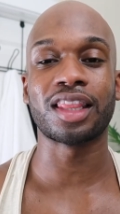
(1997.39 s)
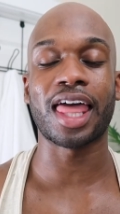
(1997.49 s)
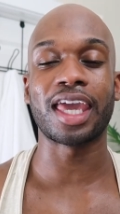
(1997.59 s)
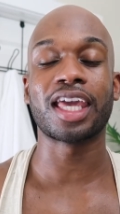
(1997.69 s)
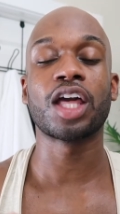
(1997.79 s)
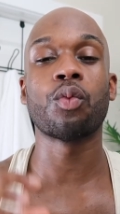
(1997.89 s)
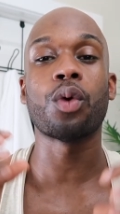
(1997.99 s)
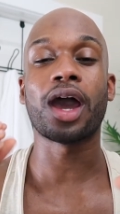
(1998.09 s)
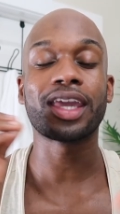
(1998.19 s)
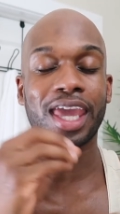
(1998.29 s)
Like,
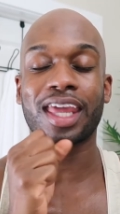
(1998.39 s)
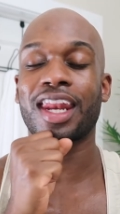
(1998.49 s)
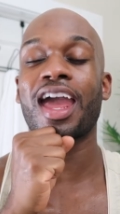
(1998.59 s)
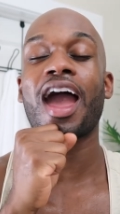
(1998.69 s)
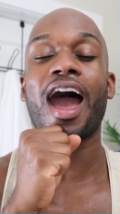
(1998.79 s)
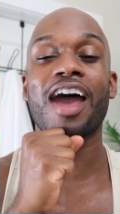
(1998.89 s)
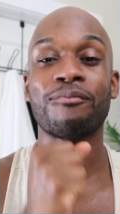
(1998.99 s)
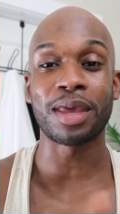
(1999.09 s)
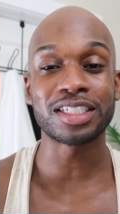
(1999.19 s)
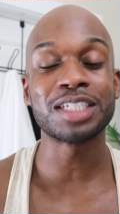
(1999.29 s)
again, I
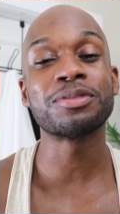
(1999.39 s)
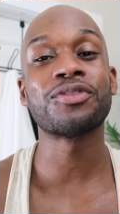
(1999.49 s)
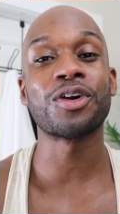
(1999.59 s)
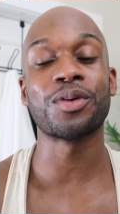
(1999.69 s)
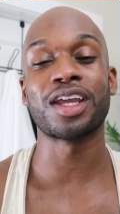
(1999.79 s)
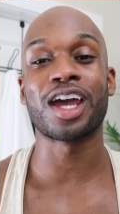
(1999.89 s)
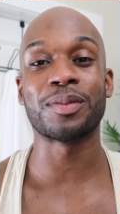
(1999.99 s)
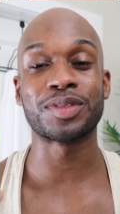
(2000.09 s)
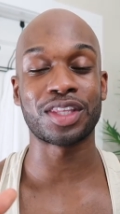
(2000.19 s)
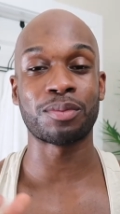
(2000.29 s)
mentioned it before when it
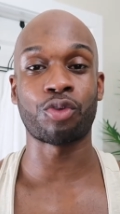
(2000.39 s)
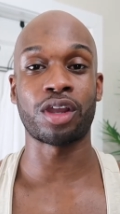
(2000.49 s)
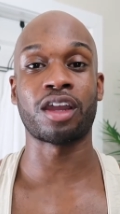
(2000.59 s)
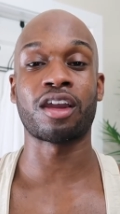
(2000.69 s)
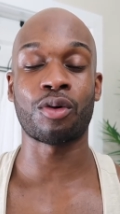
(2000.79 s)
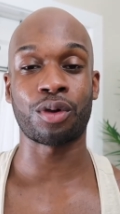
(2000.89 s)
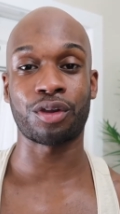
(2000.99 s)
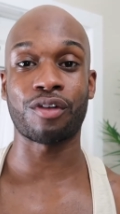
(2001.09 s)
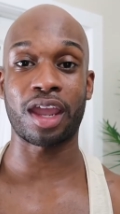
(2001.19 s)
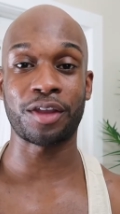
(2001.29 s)
comes to the moringa
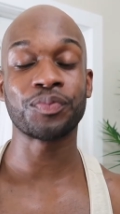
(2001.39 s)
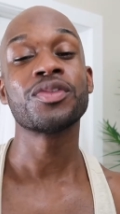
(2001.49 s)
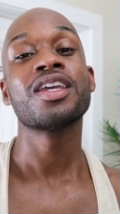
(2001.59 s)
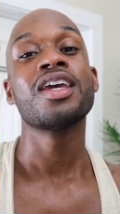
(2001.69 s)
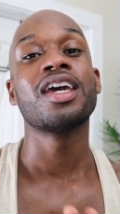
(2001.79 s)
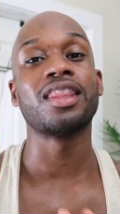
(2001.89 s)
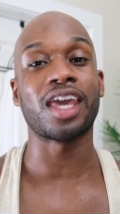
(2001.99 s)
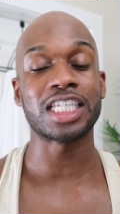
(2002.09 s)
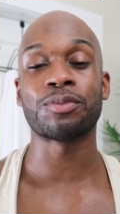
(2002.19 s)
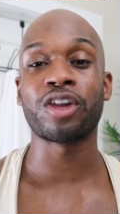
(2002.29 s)
oil, right? The
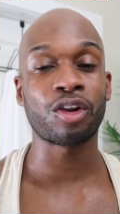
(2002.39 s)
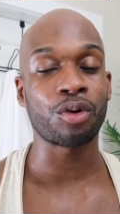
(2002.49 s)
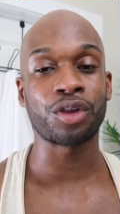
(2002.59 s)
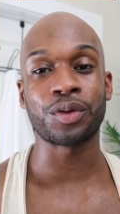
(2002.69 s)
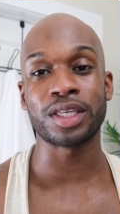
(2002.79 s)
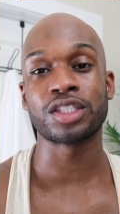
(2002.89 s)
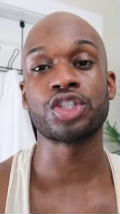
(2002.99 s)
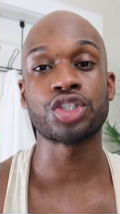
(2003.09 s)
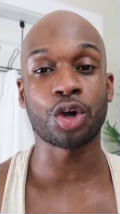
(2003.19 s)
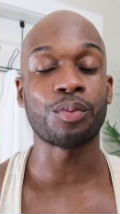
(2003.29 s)
Haitian moringa oil is
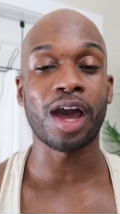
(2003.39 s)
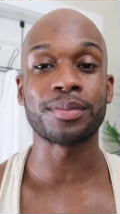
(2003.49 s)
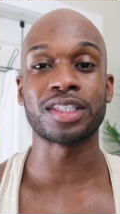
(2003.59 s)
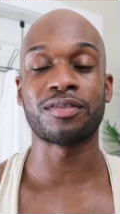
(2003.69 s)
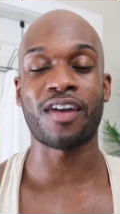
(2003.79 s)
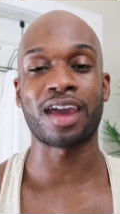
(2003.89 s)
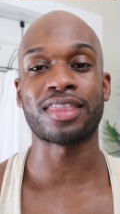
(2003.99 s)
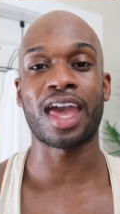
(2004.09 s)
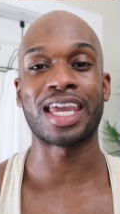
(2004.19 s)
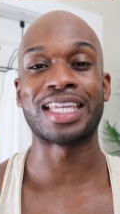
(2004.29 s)
so bomb to the fact
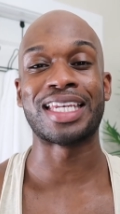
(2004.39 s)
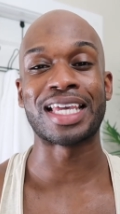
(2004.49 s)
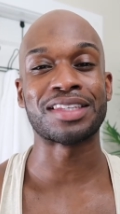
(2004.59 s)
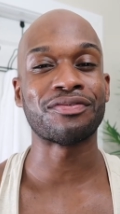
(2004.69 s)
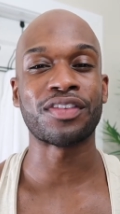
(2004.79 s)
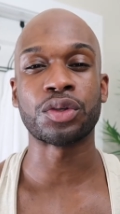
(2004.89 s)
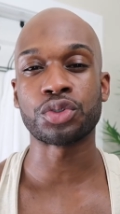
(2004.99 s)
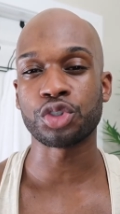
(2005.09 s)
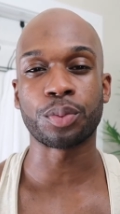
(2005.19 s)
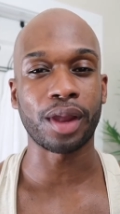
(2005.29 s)
that it doesn't feel
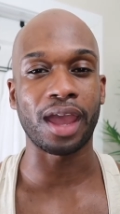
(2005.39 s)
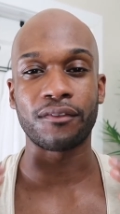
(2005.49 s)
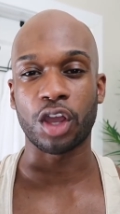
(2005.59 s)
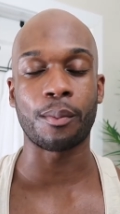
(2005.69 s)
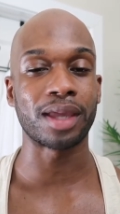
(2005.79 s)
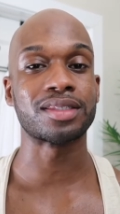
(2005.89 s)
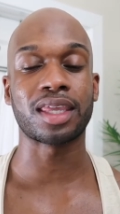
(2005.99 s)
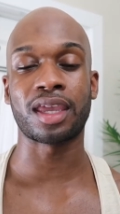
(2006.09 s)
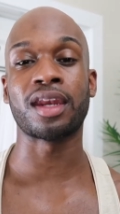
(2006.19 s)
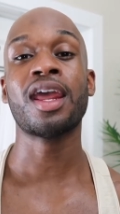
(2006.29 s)
super heavy on my
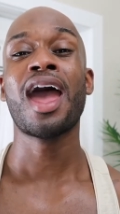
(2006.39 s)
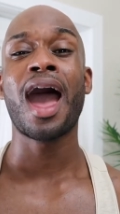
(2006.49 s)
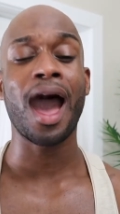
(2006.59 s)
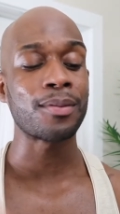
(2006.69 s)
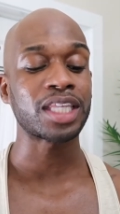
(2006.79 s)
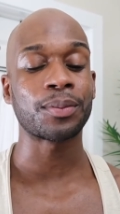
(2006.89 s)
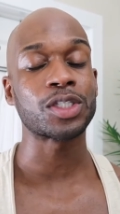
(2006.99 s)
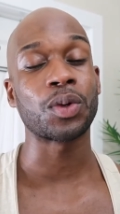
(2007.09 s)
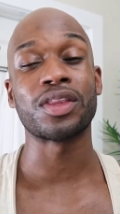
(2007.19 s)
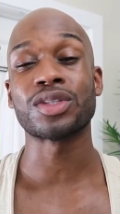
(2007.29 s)
skin. I was able
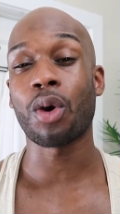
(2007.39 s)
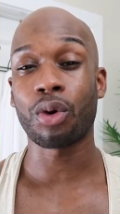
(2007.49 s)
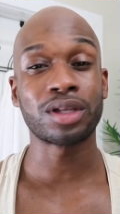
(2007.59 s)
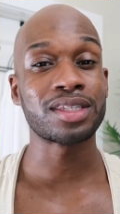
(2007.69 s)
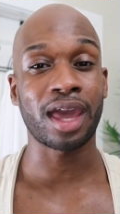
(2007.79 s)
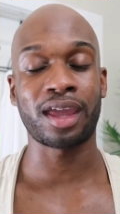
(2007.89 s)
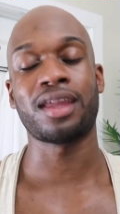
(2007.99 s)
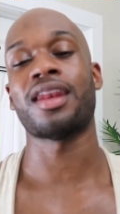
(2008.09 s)
to wear this all day.